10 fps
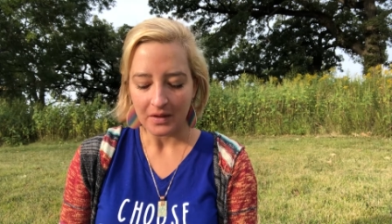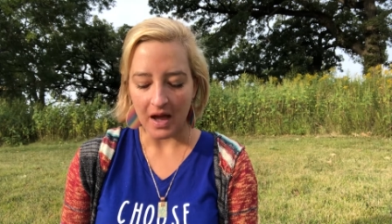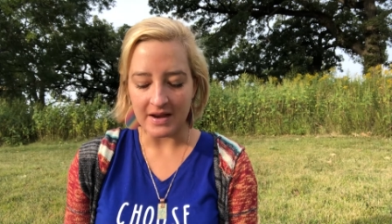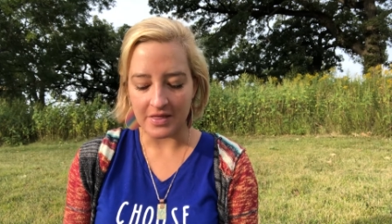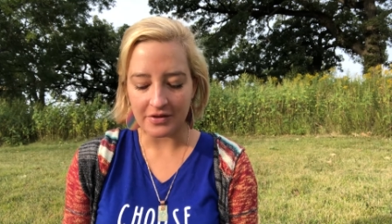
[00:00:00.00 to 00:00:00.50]

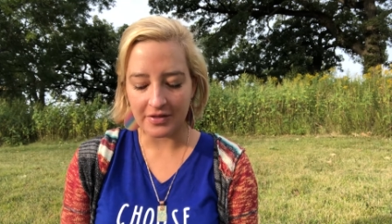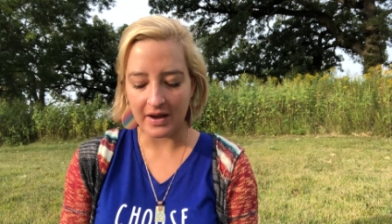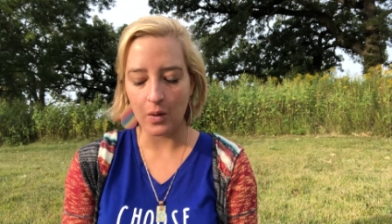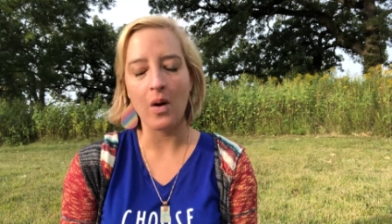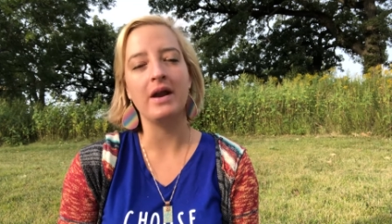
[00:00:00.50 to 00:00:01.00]
Another thing
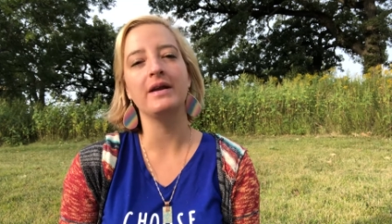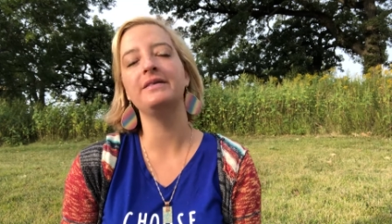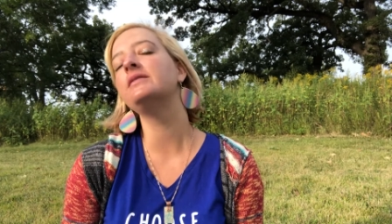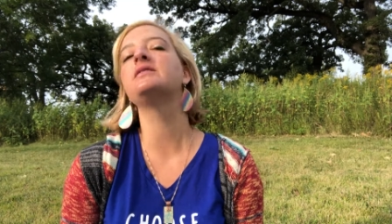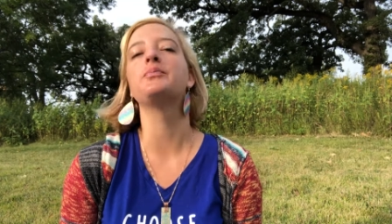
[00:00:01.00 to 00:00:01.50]
I wanted
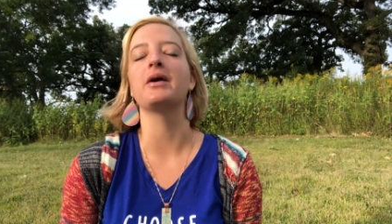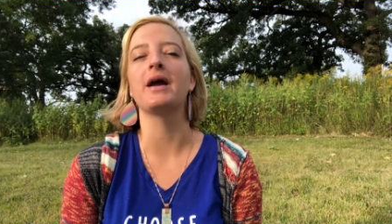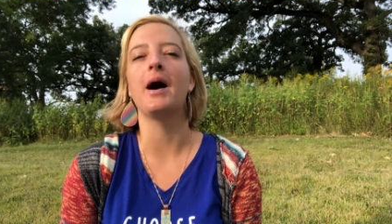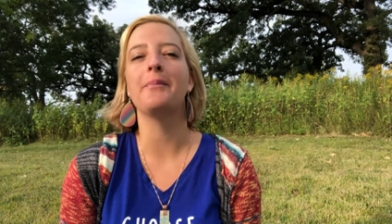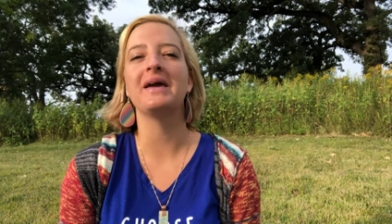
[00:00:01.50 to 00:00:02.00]
to bring
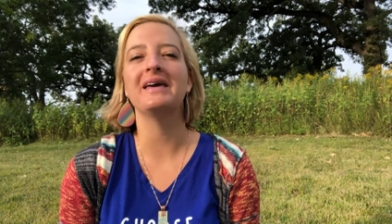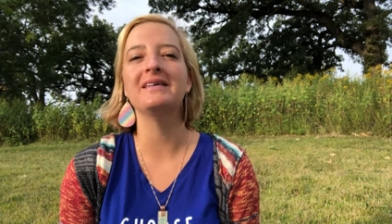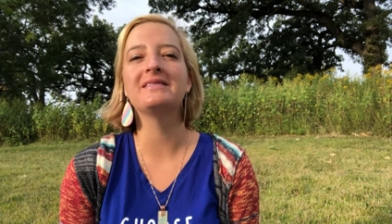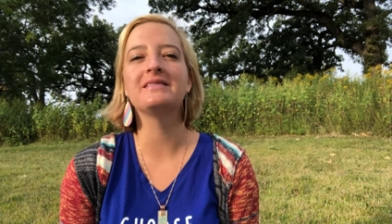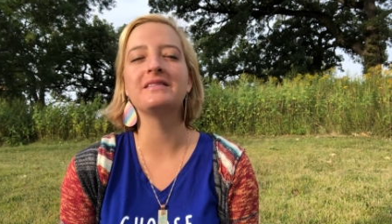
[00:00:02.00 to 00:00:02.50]
up
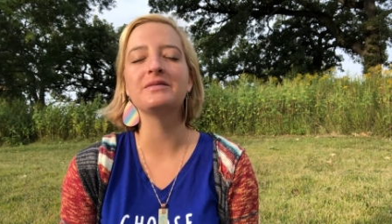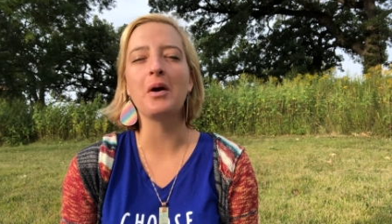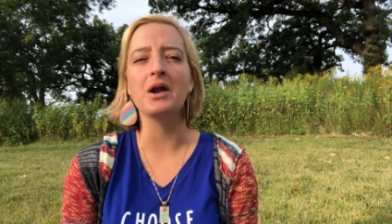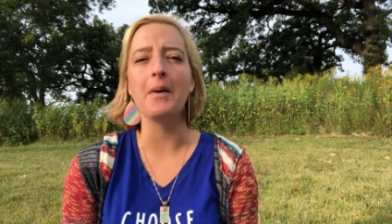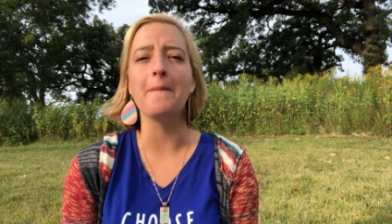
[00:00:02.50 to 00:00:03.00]
is this
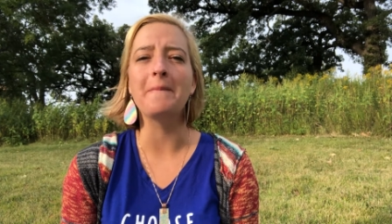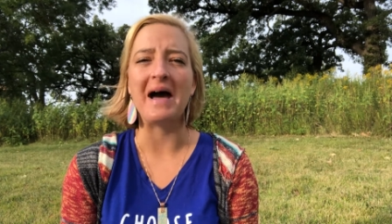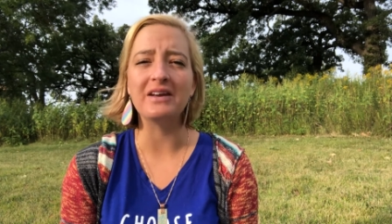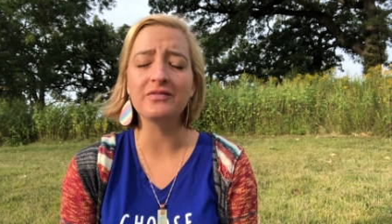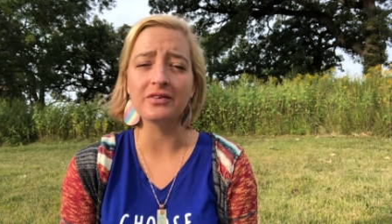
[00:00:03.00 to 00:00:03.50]
part about
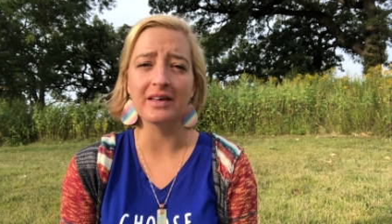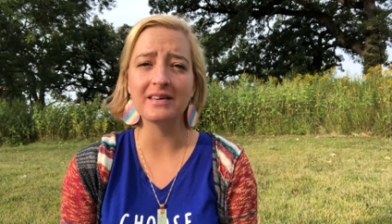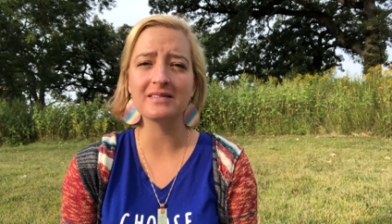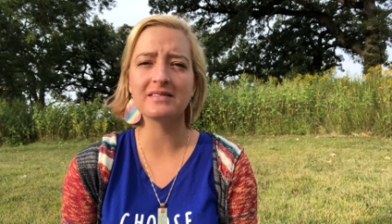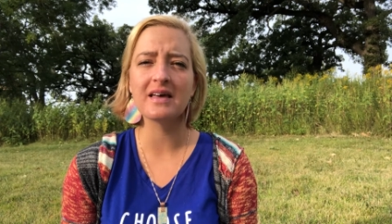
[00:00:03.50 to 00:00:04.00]

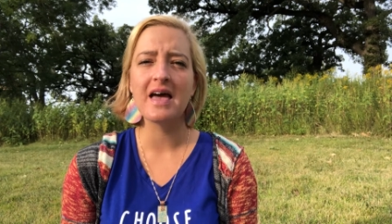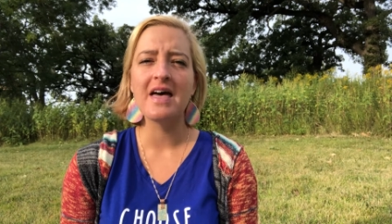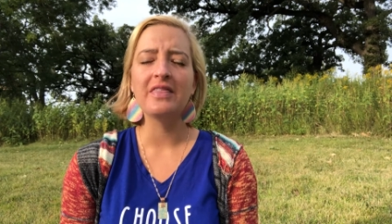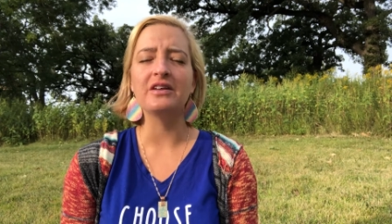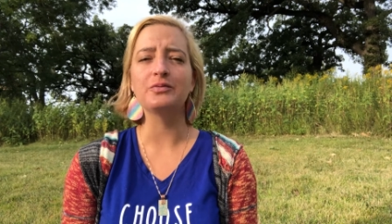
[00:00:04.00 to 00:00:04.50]
mindfulness.
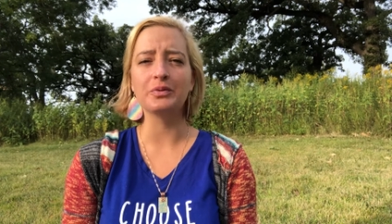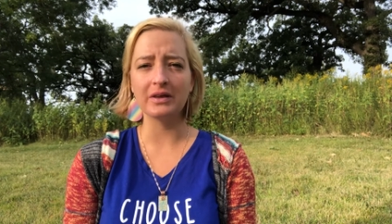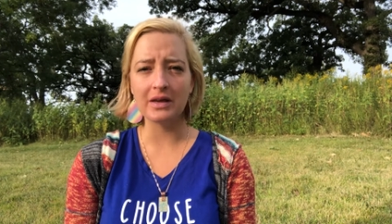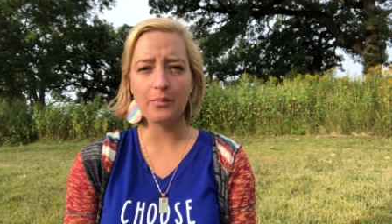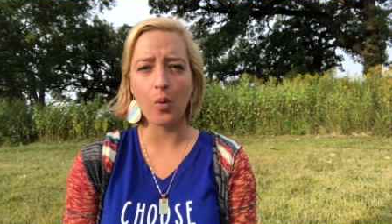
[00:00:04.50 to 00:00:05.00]
That it's
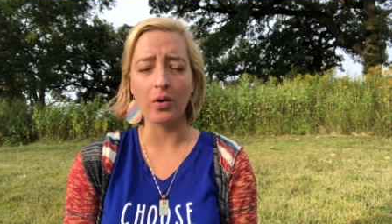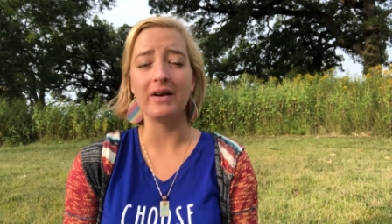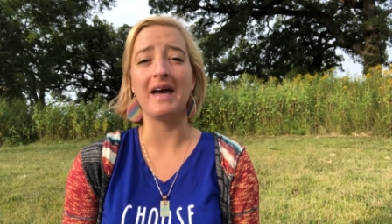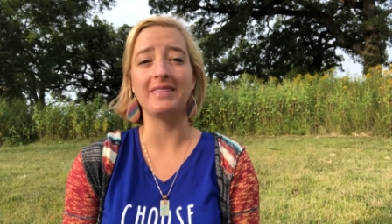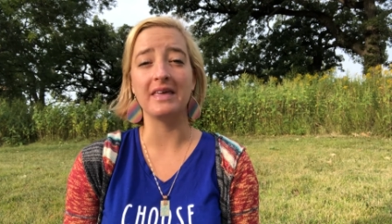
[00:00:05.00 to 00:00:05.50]
really
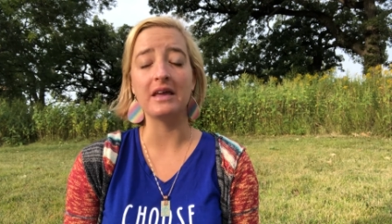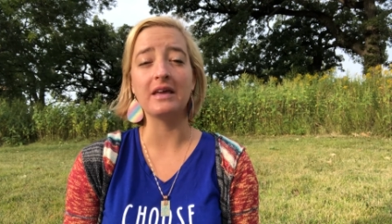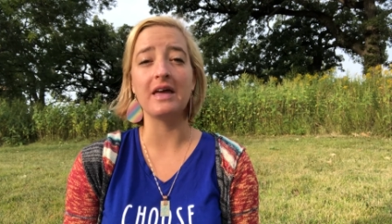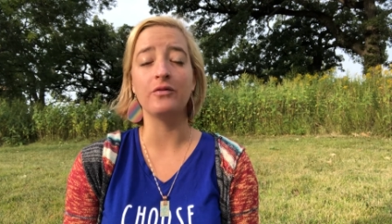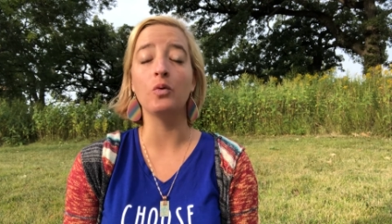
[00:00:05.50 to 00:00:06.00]
important, I think,
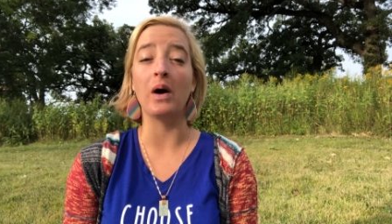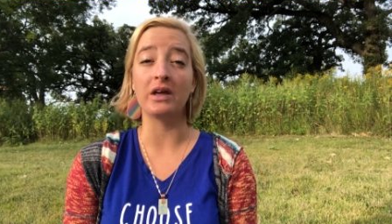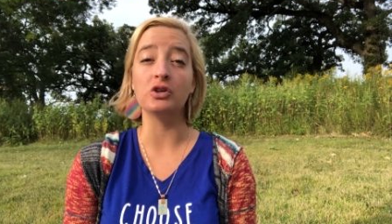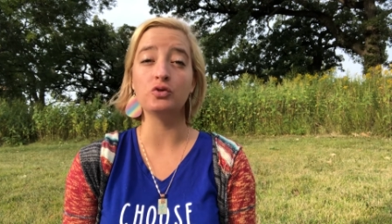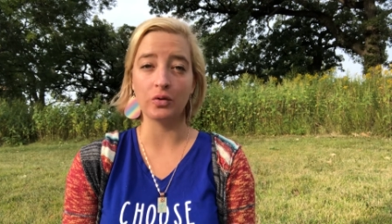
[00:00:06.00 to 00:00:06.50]
if you want
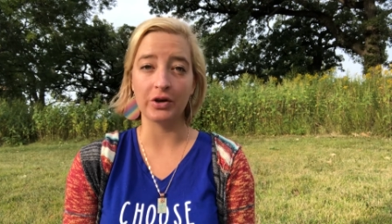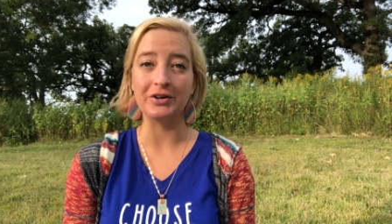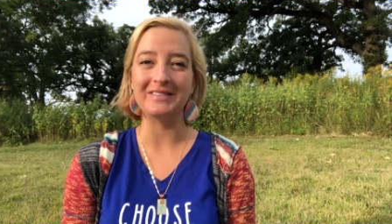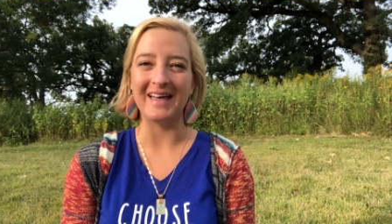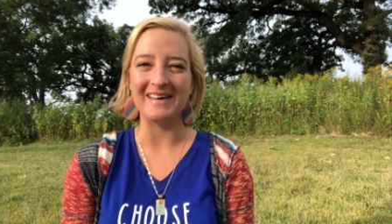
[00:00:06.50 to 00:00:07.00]
to enjoy
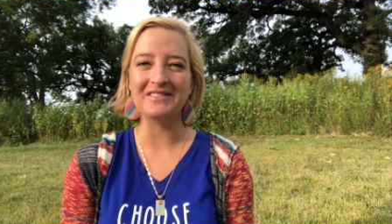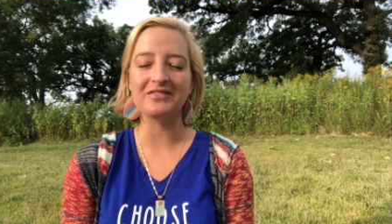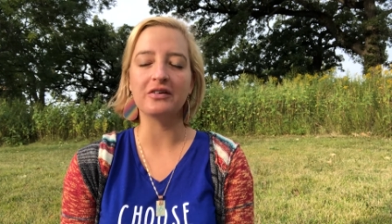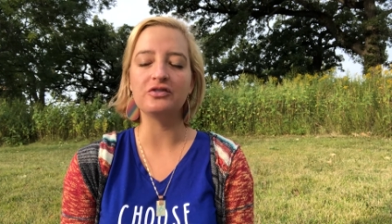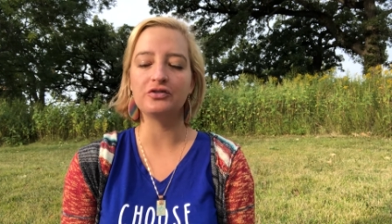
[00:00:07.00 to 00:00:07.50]
your
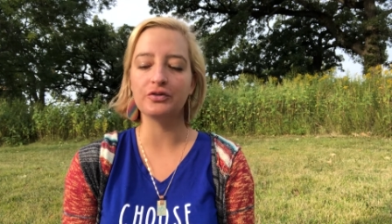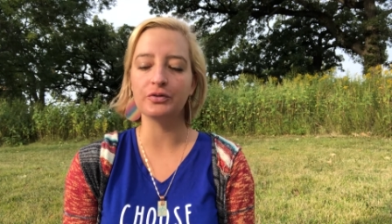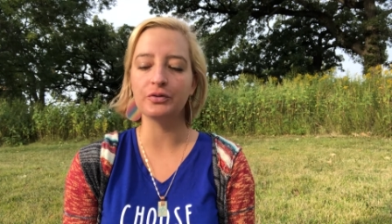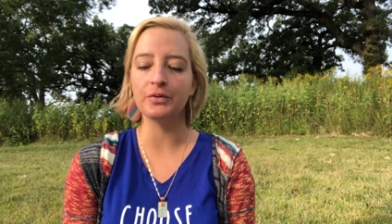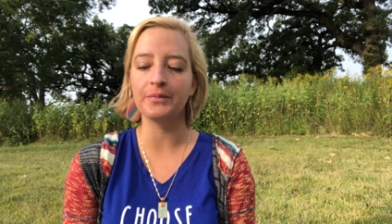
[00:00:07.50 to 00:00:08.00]
life,
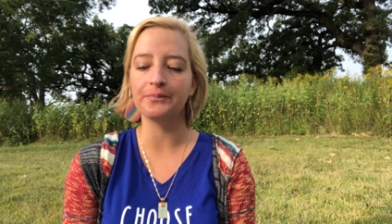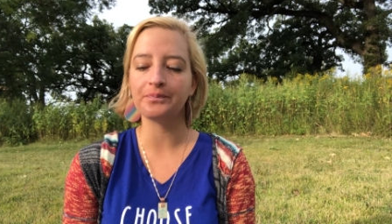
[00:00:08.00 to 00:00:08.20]
to